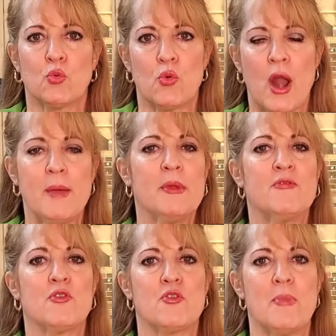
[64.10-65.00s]
right
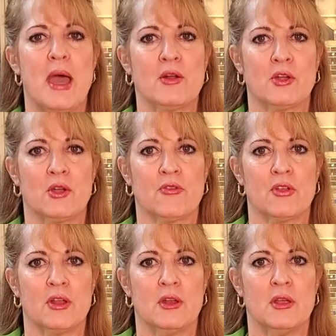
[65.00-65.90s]
before the batter goes
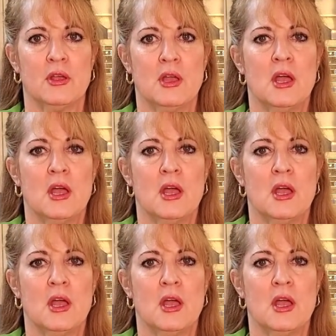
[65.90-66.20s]
in.